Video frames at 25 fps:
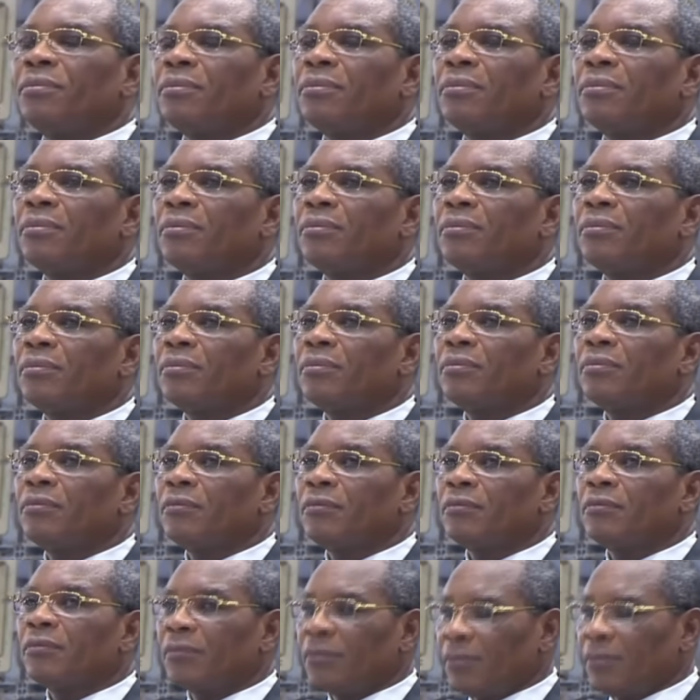
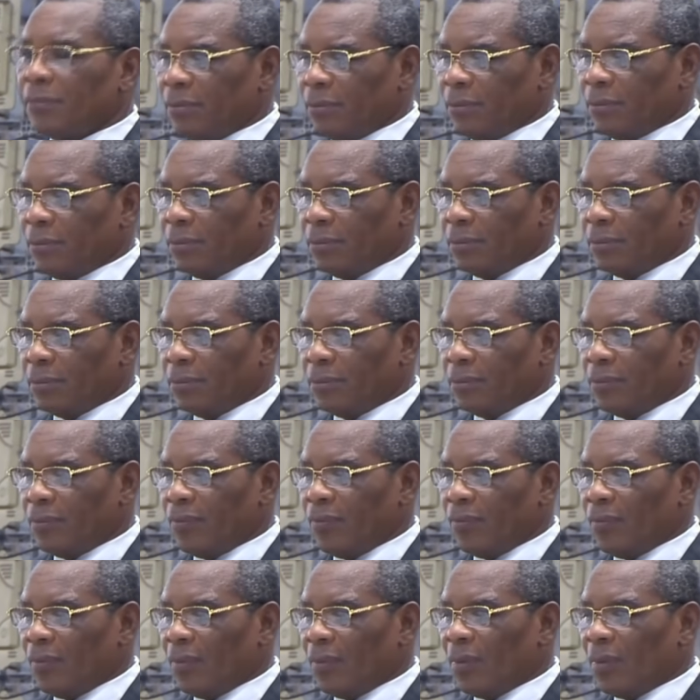
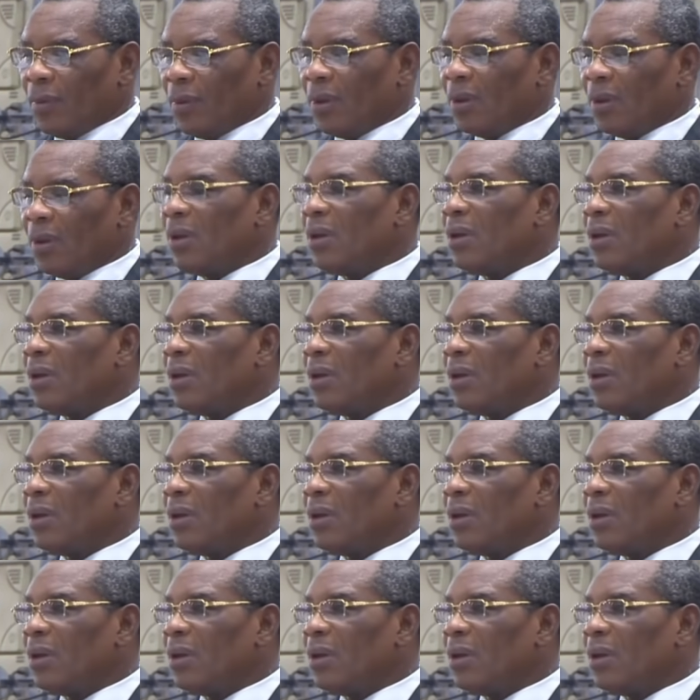(no one is talking)